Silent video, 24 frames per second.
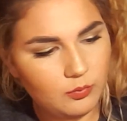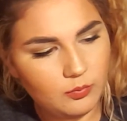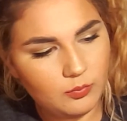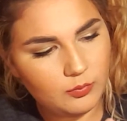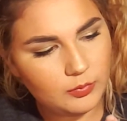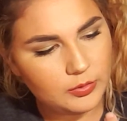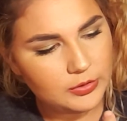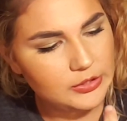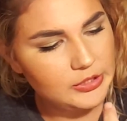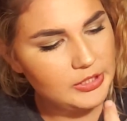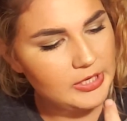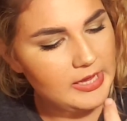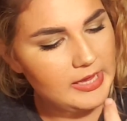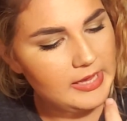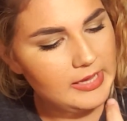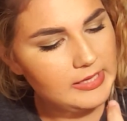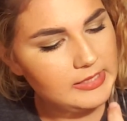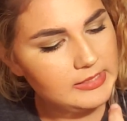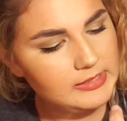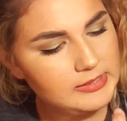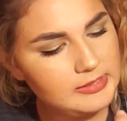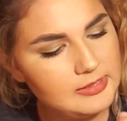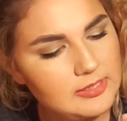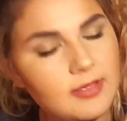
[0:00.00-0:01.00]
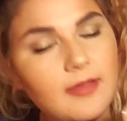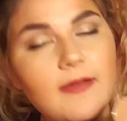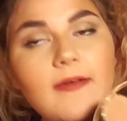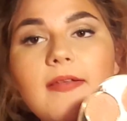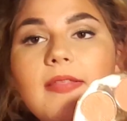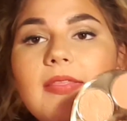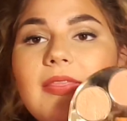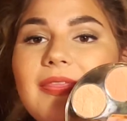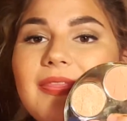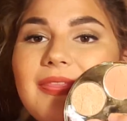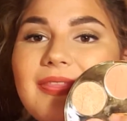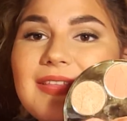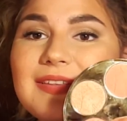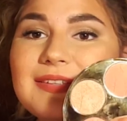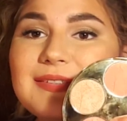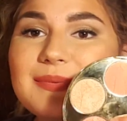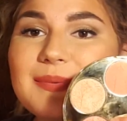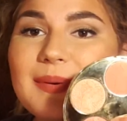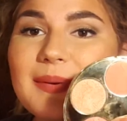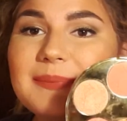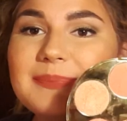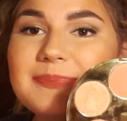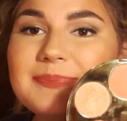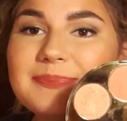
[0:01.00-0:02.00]
Which is this
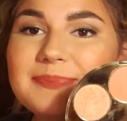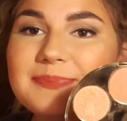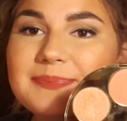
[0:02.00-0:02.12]
one.